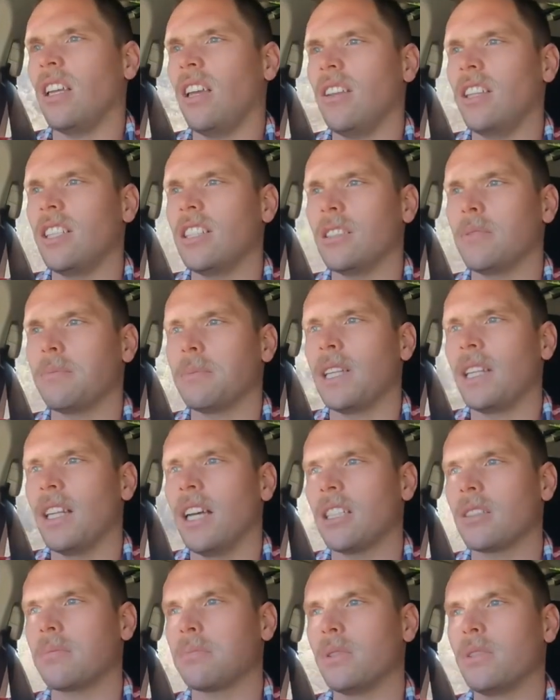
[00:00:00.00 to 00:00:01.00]
So this is my
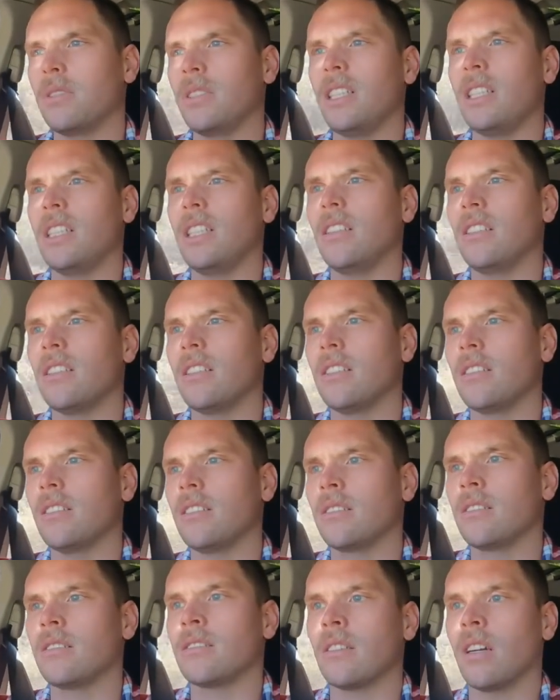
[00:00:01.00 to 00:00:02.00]
last morning in
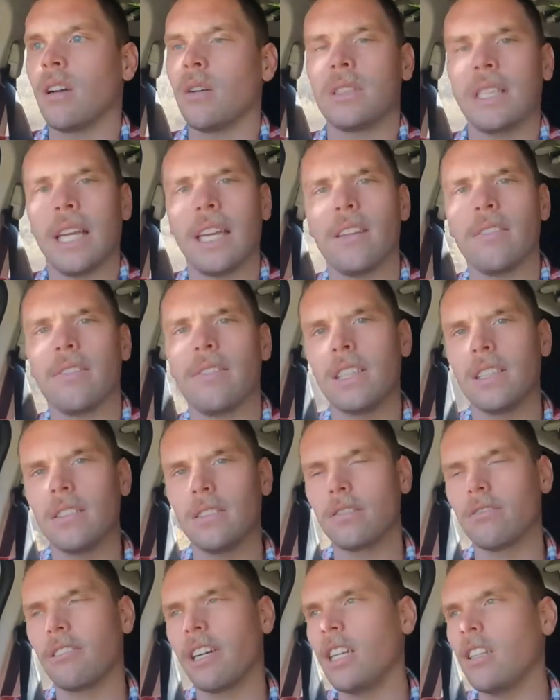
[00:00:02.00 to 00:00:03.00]
the, I'll say, the
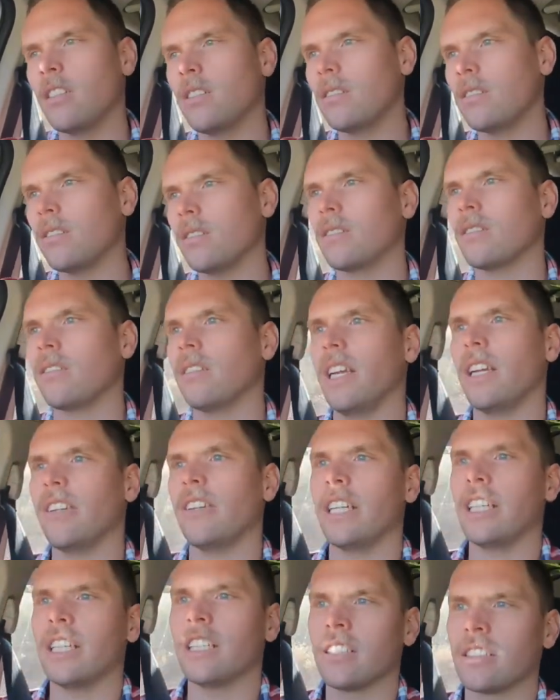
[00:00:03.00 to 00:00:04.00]
Flinders Rangers
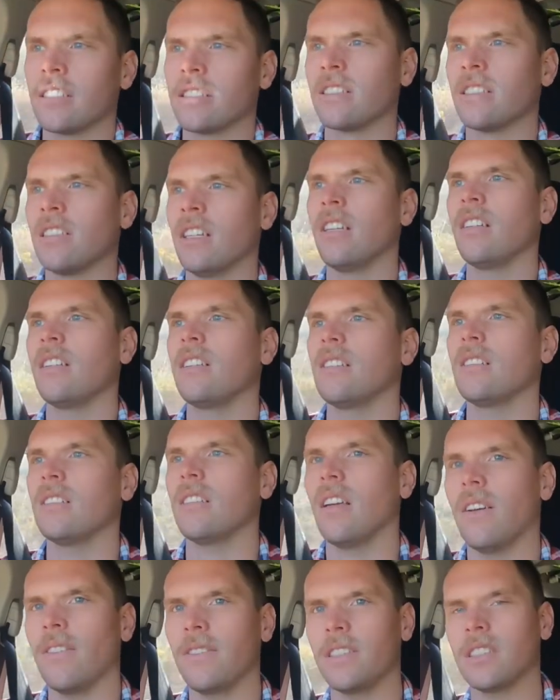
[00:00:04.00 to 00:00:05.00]
area.
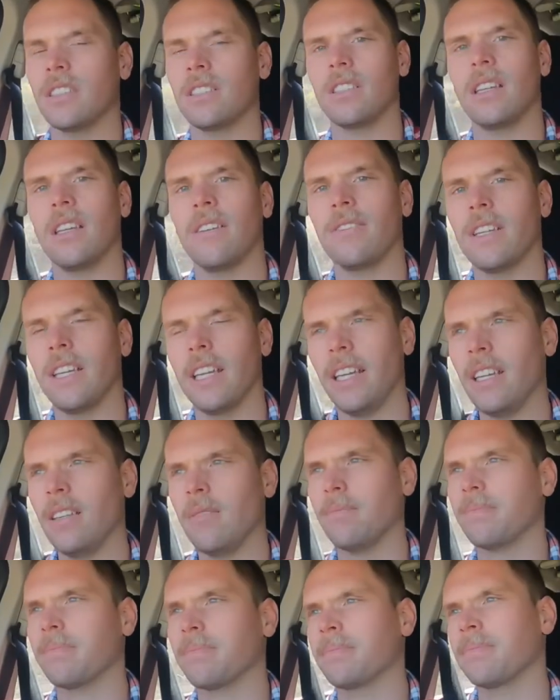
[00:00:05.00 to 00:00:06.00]
So I've just left
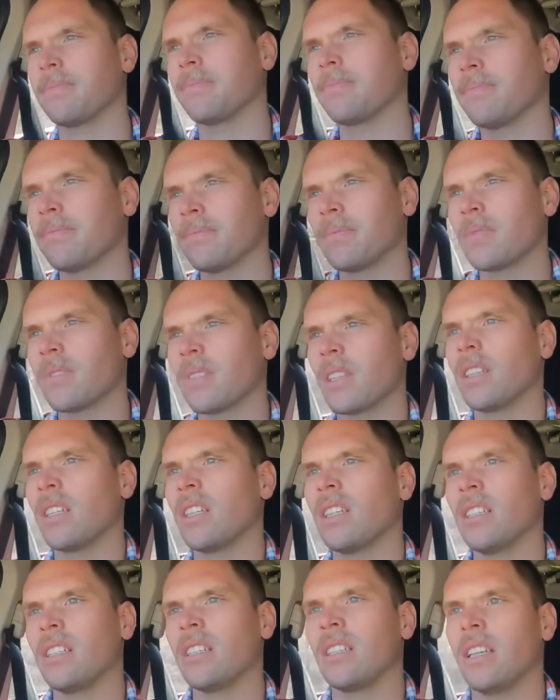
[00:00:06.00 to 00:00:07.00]
camp,
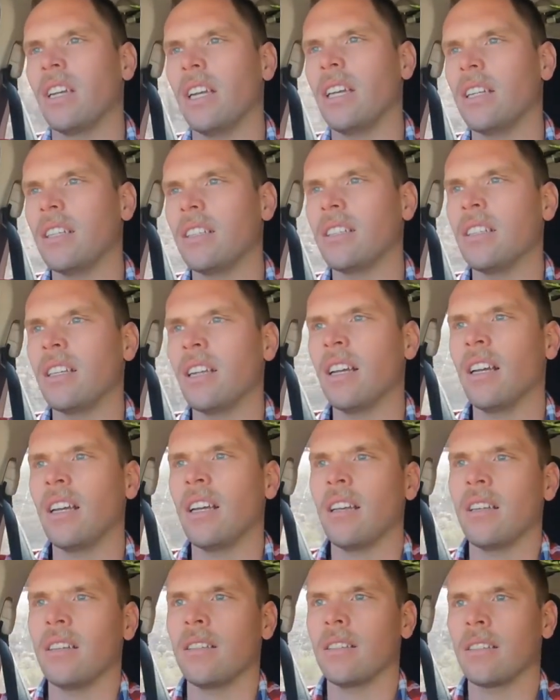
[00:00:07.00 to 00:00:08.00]
and
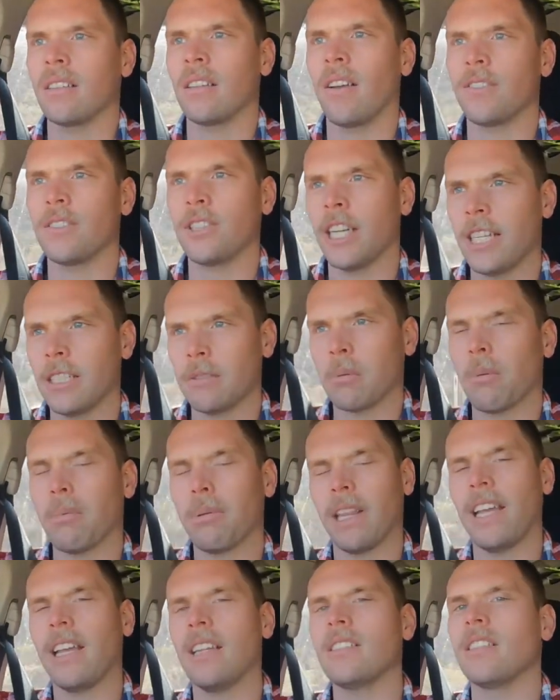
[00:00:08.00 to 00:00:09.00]
I've changed my
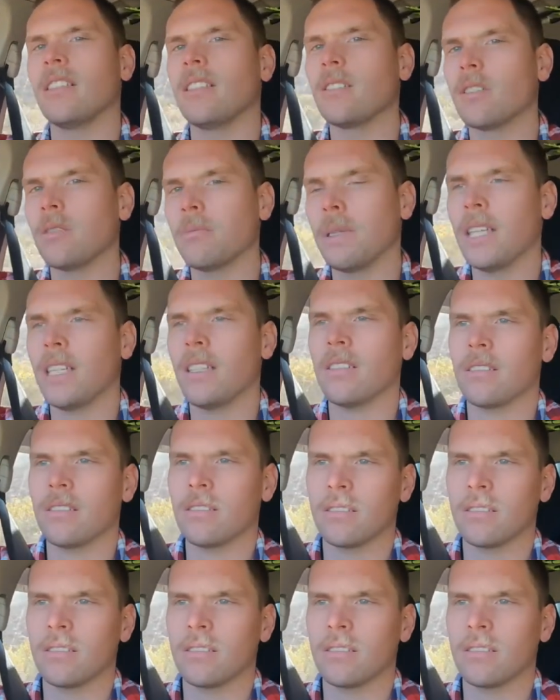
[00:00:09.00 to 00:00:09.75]
plans a little bit.